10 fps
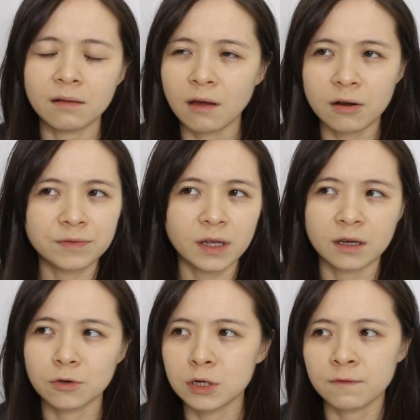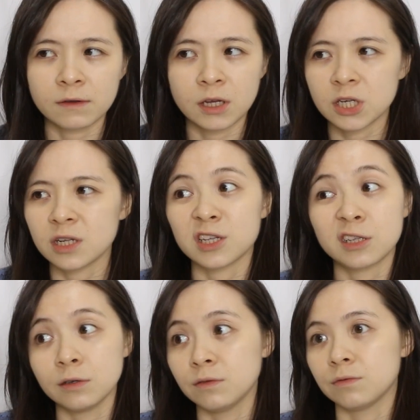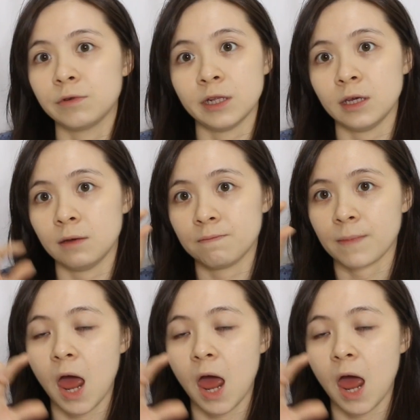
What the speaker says: A lot of the cushion foundation is still really